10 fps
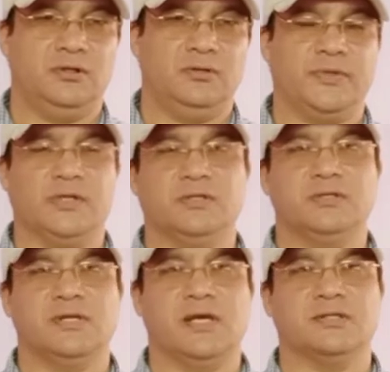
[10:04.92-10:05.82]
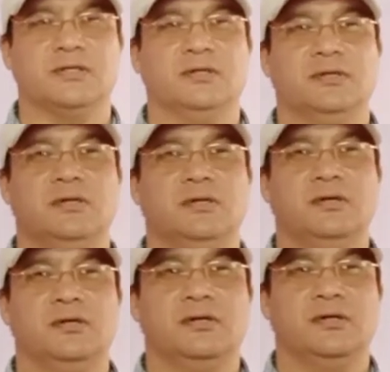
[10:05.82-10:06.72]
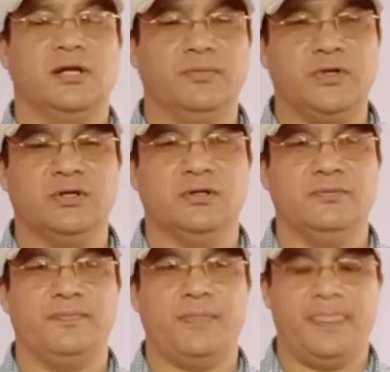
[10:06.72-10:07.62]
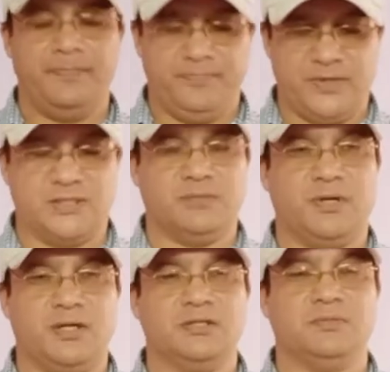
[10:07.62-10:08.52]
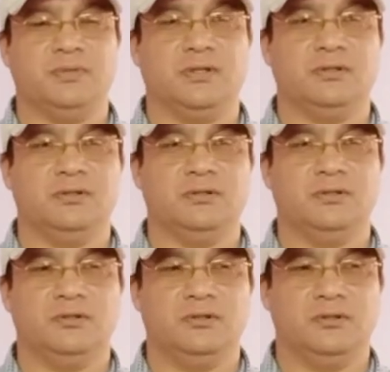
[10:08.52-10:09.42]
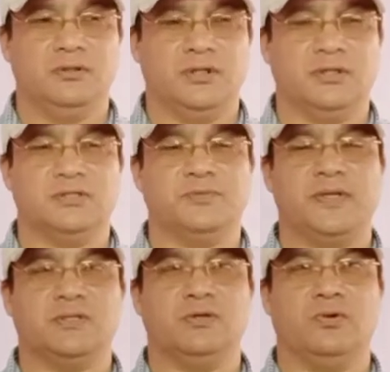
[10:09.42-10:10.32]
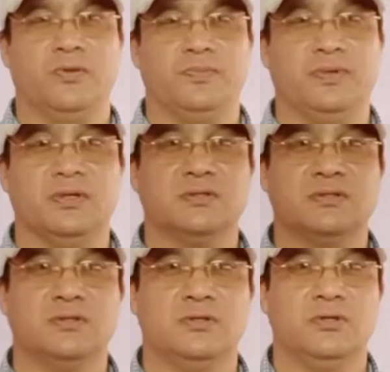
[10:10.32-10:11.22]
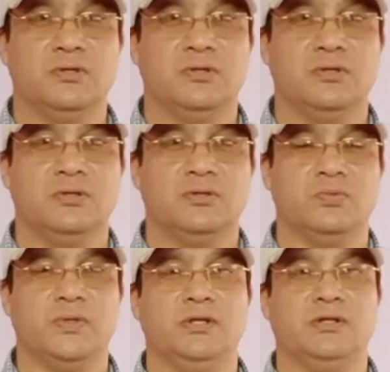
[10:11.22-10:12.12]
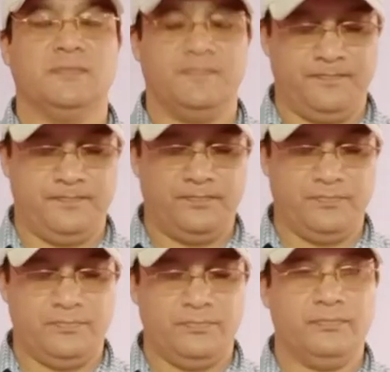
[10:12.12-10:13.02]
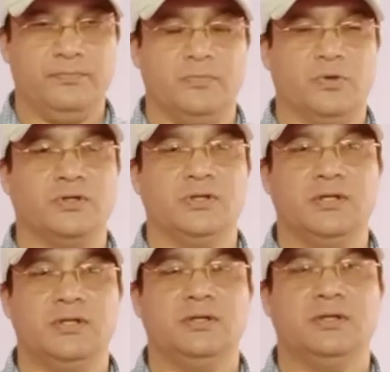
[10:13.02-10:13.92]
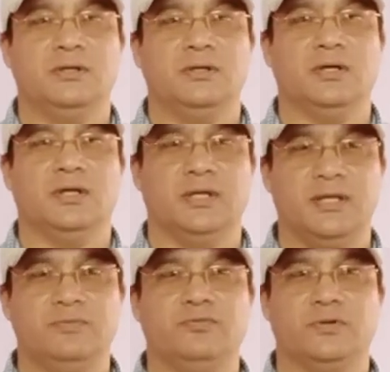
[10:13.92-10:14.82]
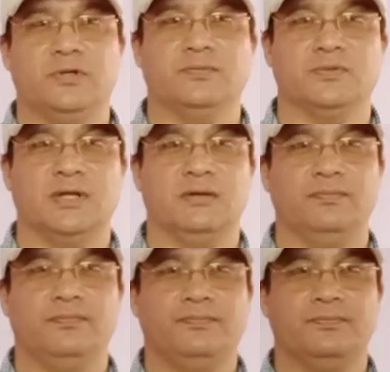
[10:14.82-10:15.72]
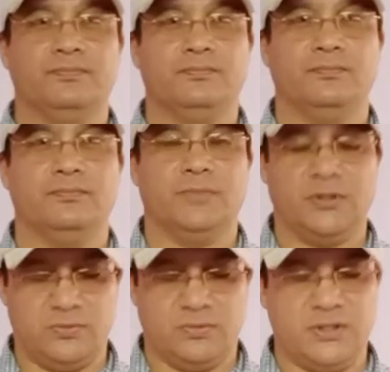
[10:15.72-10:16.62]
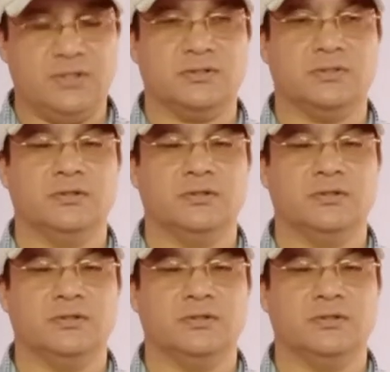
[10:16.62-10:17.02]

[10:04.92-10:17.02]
because he has come here as a participant in the Special Olympics to win not only a name for himself but to raise